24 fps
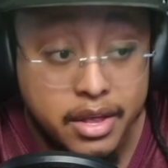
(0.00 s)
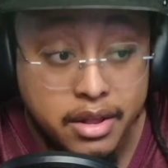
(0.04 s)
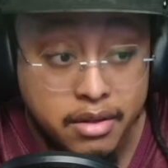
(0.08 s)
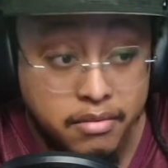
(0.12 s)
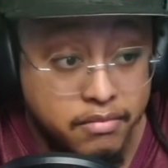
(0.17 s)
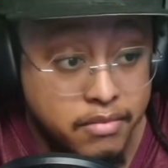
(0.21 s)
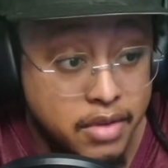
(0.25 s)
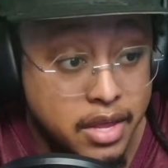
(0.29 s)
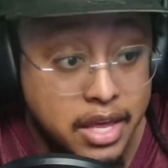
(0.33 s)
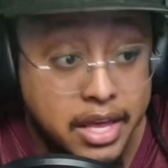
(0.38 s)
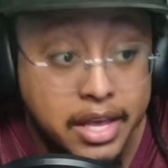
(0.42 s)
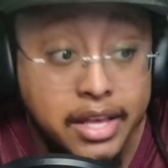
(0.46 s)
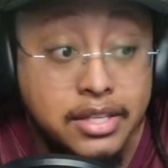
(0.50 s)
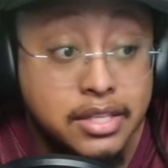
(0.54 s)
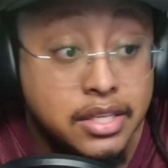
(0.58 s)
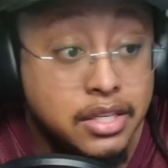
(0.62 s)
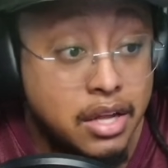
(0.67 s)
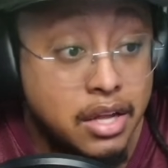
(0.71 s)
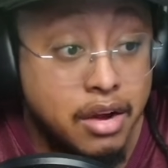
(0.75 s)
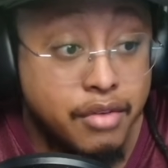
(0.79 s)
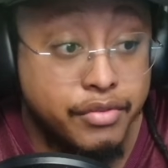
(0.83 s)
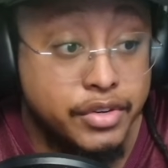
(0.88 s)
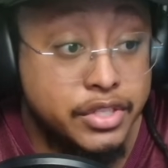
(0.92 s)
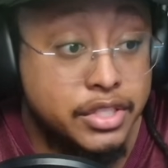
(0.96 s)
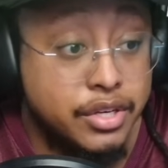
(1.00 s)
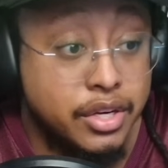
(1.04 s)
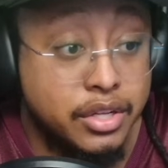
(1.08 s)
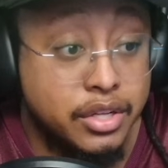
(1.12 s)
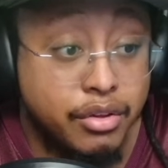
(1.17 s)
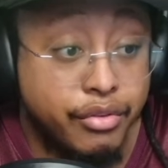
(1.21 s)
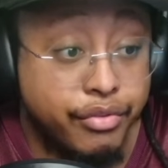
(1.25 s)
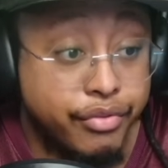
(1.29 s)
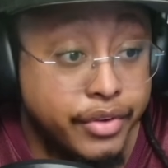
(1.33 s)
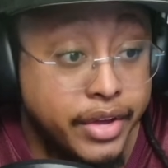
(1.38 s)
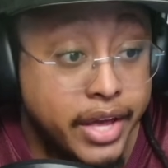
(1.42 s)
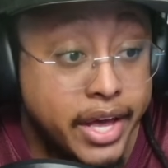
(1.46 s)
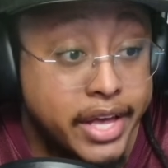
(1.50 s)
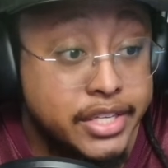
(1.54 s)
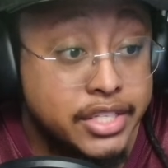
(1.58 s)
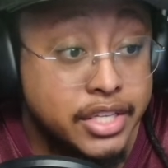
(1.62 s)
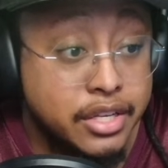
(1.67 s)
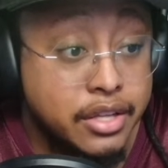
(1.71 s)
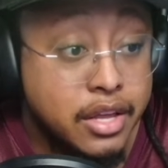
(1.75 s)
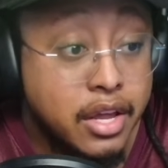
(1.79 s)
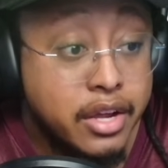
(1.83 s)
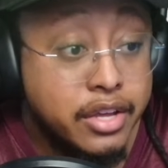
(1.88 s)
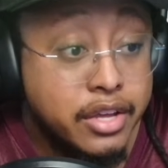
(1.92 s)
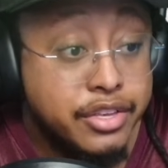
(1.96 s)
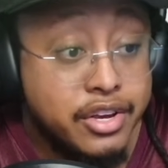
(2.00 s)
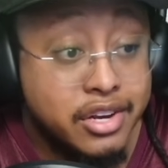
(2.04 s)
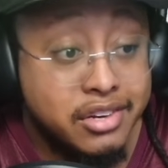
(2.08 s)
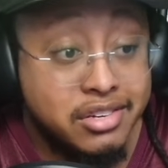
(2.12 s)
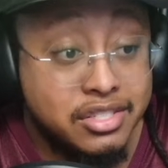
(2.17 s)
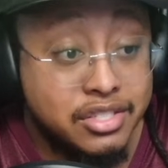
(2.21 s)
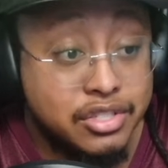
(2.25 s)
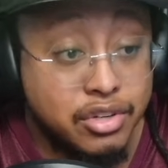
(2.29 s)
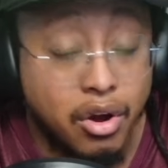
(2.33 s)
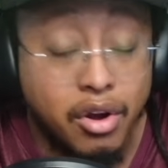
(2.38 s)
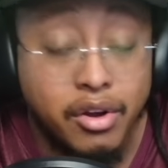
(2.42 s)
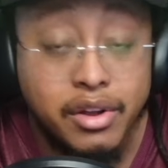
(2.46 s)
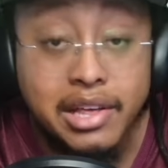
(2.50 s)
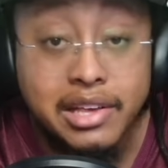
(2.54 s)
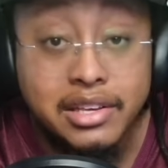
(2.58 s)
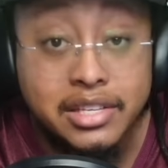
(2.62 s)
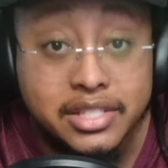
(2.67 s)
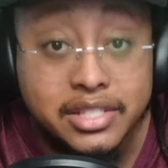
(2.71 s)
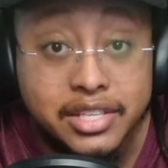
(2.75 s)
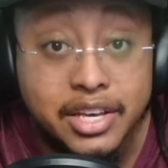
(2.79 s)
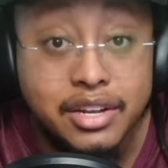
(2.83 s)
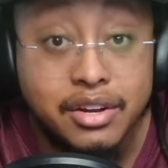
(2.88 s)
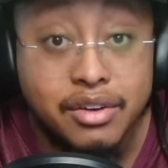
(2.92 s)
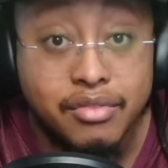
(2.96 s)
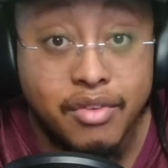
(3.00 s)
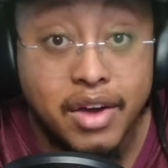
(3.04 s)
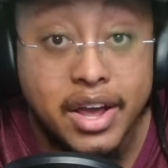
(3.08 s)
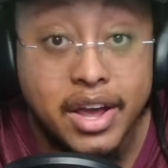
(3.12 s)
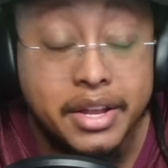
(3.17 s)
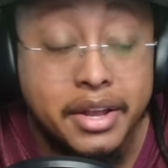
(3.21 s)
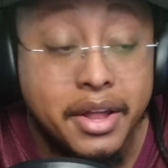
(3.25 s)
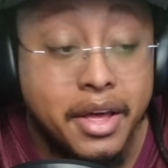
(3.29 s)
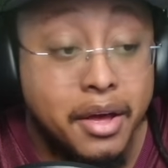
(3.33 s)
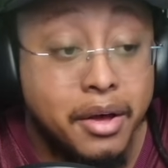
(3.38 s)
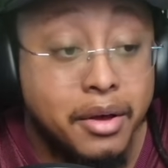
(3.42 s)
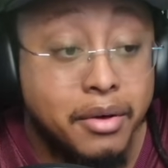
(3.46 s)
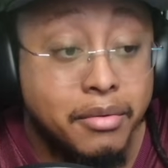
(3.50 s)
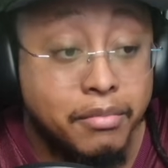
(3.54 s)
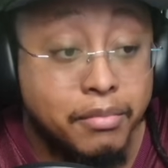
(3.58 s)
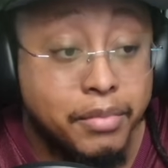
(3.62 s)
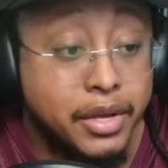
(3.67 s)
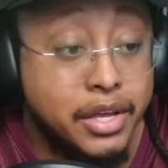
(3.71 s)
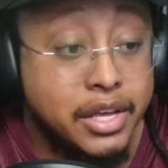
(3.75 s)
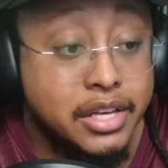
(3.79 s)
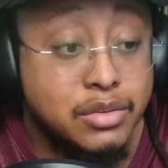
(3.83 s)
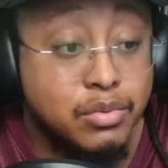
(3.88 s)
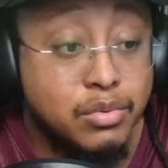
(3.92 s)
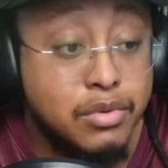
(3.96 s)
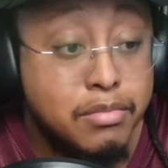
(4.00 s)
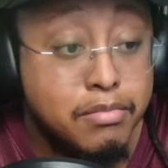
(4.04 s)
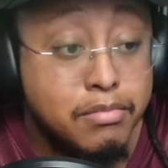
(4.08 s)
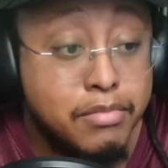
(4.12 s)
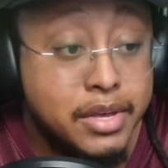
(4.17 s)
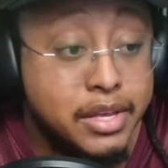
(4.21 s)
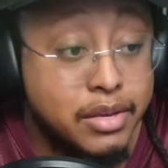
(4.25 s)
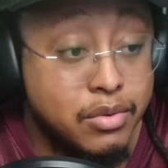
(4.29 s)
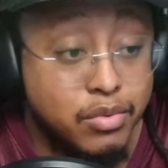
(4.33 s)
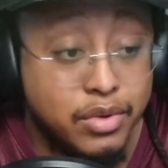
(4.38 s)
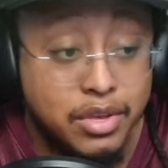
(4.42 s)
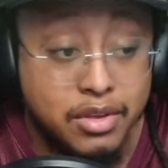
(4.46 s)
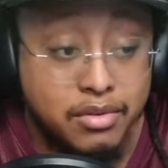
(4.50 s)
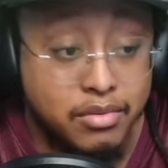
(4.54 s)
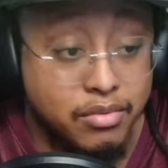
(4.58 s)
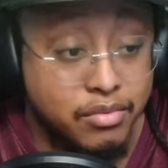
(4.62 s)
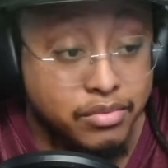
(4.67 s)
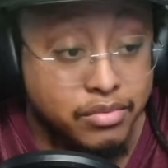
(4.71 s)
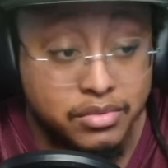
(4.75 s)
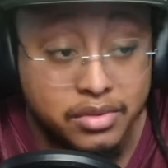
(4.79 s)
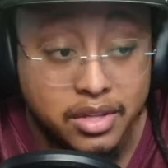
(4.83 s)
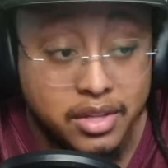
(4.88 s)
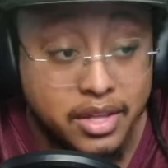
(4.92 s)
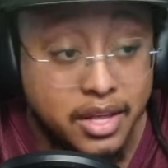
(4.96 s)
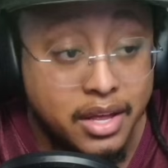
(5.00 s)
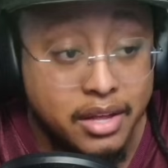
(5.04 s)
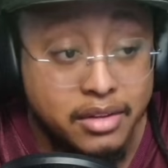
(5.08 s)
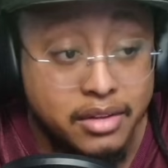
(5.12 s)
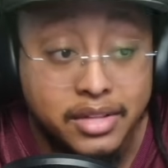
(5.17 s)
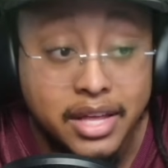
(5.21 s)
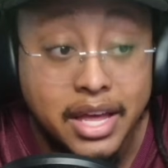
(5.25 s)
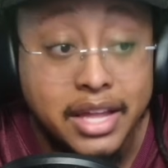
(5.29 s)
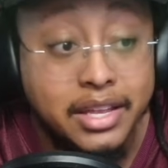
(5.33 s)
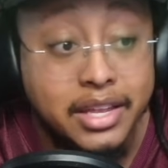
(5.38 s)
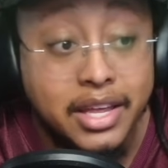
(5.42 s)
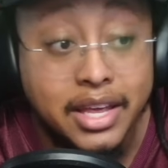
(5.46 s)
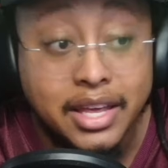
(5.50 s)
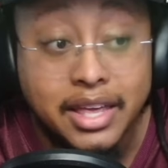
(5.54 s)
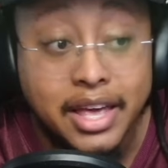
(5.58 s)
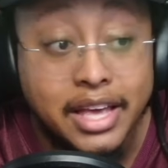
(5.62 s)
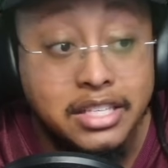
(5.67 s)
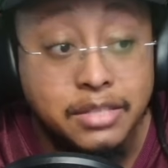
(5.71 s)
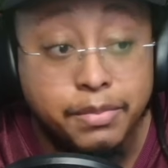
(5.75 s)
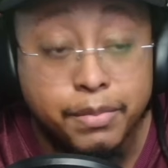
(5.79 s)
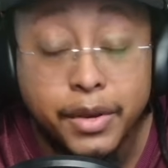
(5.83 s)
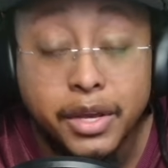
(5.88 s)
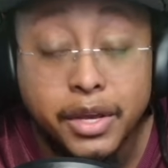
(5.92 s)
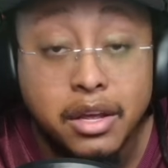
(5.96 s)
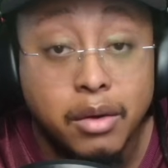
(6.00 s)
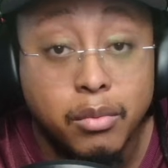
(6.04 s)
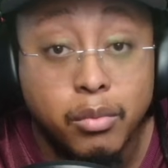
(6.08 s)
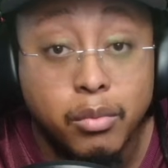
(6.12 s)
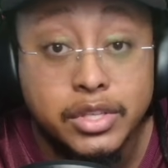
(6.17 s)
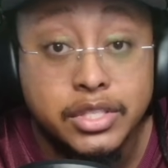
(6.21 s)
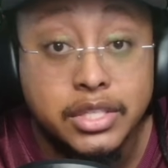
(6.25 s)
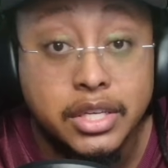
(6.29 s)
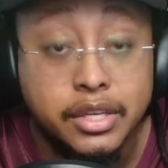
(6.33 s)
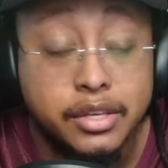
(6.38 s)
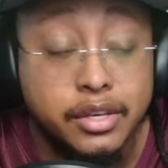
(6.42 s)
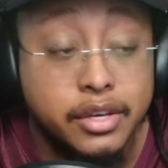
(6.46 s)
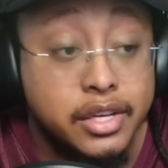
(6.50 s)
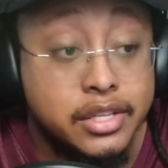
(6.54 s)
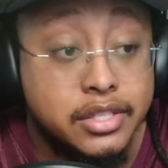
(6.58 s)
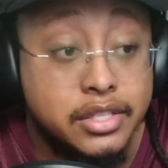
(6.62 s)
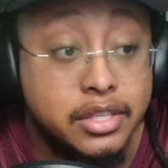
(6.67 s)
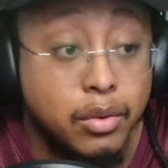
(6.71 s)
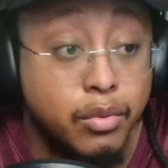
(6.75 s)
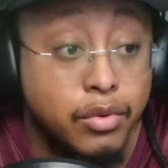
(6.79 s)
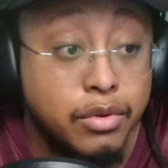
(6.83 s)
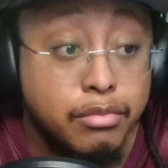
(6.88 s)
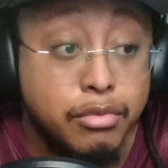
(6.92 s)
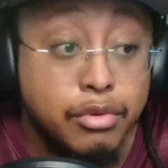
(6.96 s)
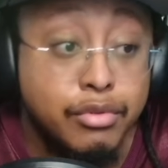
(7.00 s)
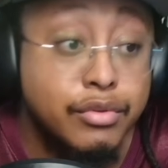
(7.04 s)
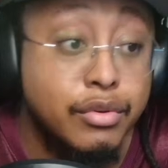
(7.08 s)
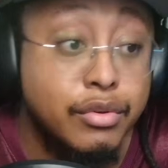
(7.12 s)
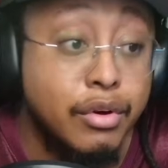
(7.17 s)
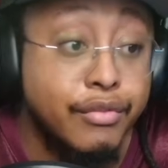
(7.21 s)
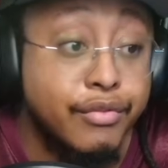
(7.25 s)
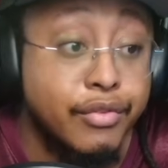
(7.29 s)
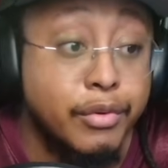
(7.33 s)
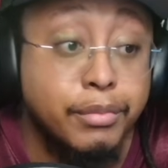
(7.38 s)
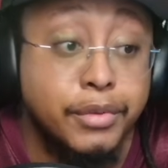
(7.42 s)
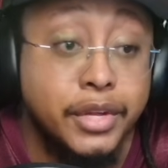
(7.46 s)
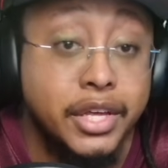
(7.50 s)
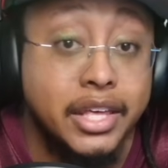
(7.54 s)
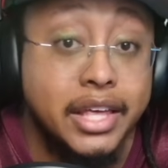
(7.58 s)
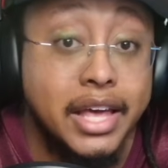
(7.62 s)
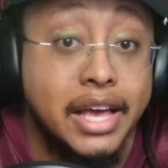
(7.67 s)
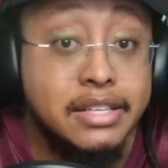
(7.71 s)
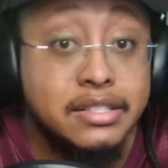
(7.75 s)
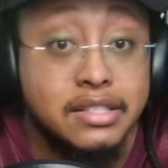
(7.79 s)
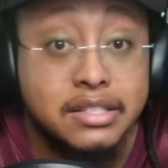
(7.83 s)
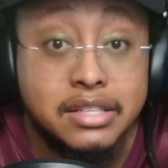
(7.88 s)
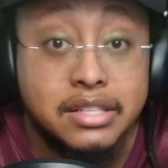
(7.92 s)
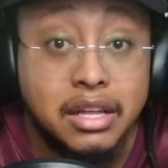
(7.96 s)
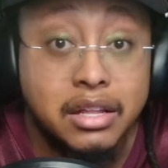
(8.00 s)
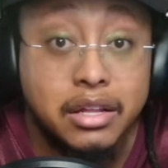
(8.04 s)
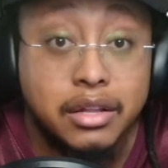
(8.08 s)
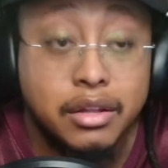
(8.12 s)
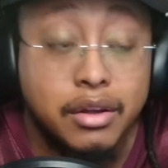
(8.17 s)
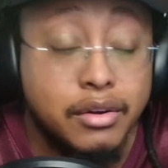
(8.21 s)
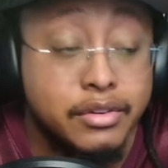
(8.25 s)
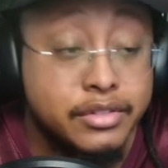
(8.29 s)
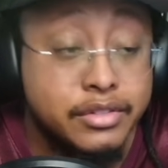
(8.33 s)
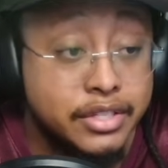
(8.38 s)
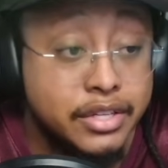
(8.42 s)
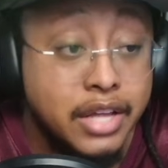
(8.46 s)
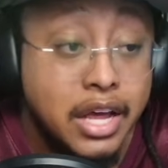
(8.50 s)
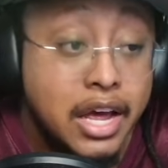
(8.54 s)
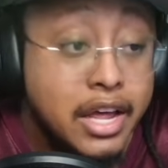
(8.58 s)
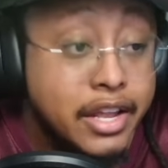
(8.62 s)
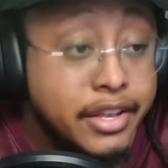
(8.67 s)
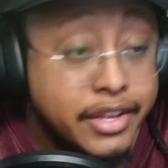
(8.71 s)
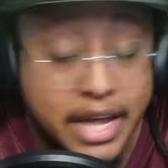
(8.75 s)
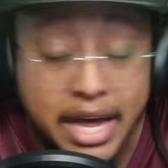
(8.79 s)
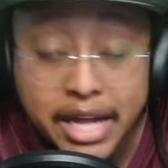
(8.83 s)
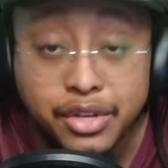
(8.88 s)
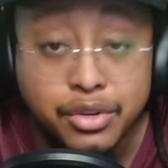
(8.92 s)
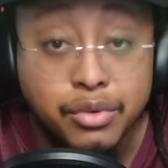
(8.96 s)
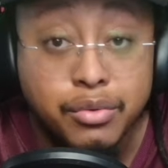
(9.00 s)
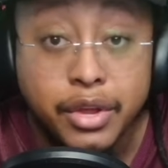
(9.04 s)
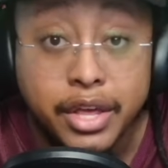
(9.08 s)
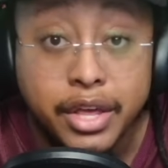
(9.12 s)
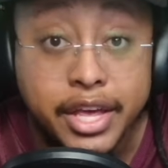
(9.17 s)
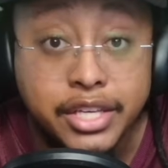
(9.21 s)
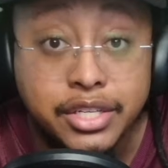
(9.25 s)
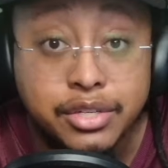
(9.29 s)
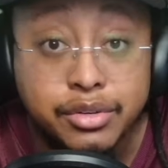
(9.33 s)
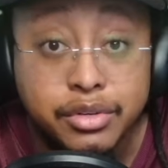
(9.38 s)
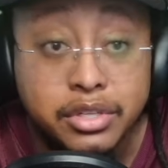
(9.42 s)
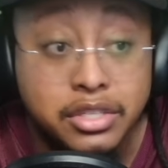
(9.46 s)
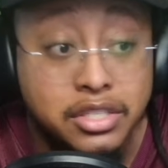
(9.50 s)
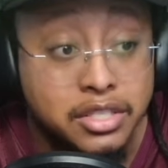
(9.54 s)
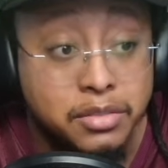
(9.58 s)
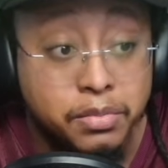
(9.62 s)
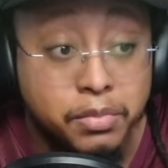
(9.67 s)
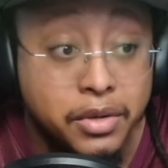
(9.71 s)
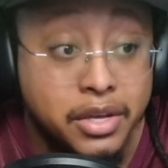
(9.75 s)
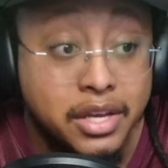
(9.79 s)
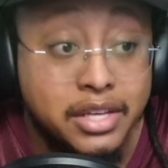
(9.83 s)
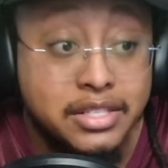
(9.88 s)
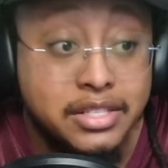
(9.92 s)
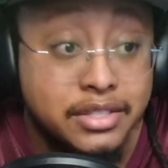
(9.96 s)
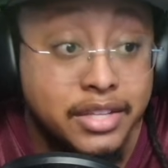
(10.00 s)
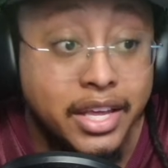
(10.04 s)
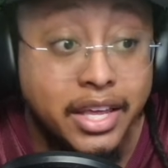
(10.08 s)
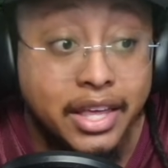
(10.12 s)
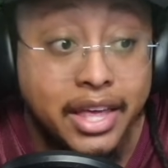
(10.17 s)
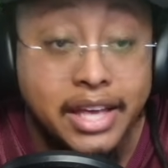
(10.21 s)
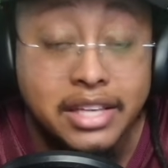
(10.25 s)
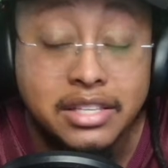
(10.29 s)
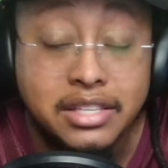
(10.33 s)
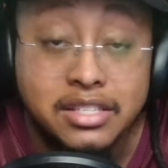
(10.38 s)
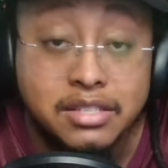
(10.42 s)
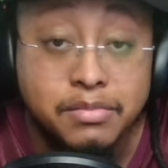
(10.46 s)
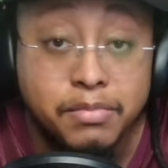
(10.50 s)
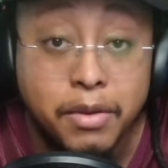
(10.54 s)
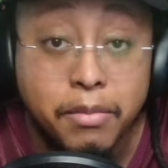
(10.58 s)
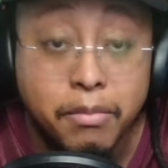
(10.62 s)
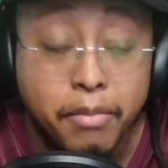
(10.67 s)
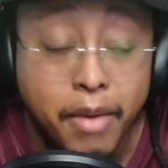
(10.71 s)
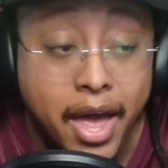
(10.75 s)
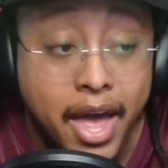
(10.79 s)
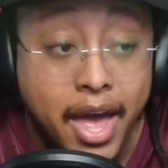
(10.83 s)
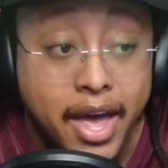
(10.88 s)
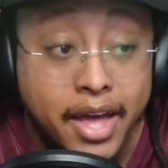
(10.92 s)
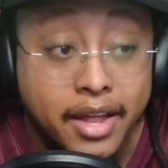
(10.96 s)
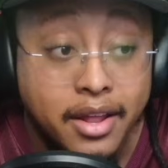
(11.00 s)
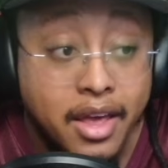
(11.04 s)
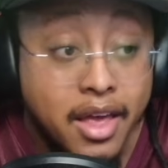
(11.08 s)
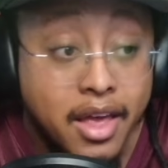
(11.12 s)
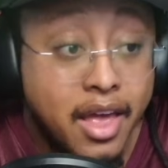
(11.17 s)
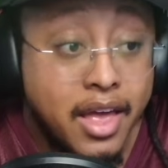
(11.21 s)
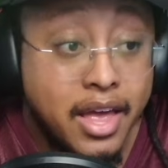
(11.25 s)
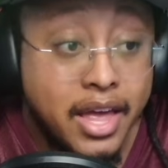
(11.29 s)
He's an unrestricted free agent. You're starting center right now because that Nick Gates pickup wasn't good, so we moved on from Nick Gates to Tyler Larson, not due to injury, just because Nick Gates has been bad.